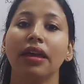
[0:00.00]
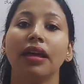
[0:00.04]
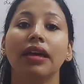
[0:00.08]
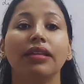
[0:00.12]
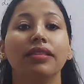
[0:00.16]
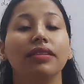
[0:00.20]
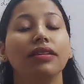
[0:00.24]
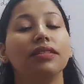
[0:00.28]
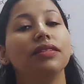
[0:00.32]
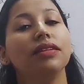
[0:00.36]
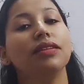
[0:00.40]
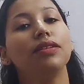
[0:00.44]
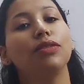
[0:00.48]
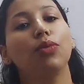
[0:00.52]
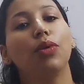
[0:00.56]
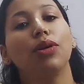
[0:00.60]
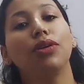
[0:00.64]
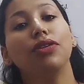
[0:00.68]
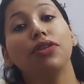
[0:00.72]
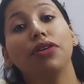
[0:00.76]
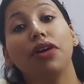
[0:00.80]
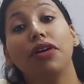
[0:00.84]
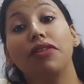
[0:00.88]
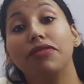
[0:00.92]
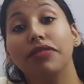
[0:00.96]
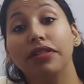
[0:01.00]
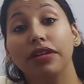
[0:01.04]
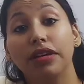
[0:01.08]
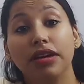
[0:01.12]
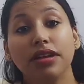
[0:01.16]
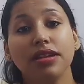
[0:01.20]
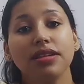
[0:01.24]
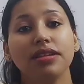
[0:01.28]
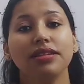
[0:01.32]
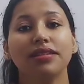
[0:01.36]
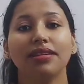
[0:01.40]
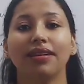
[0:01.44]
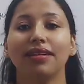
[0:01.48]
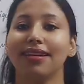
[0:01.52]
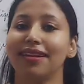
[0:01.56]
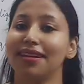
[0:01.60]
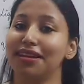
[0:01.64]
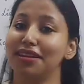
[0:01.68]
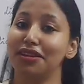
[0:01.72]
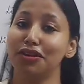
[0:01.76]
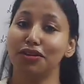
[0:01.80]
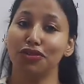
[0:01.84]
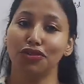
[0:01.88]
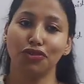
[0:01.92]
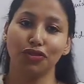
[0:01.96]
This is what you have learned in
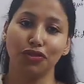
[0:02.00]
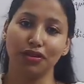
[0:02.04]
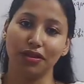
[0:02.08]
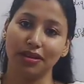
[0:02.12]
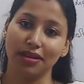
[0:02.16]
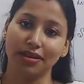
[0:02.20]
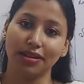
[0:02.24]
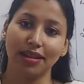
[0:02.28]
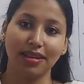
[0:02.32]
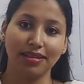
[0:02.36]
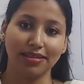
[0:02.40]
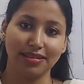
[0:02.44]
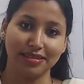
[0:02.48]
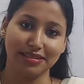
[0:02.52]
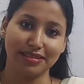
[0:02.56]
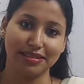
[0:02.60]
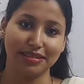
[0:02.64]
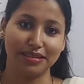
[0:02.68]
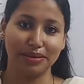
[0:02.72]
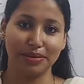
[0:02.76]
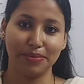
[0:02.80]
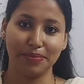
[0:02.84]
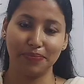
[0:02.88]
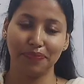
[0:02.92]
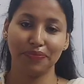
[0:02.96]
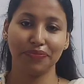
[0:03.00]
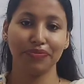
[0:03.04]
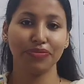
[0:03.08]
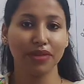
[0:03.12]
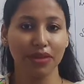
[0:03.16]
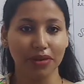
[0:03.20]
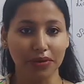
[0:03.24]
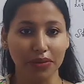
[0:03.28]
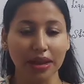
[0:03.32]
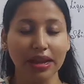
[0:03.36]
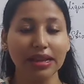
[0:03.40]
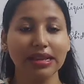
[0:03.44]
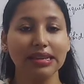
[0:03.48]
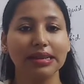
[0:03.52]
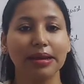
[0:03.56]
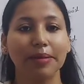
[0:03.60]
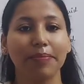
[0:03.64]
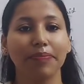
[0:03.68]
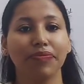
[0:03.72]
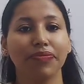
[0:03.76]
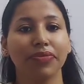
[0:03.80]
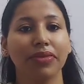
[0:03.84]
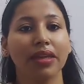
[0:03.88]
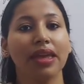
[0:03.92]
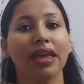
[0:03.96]
your junior classes, right?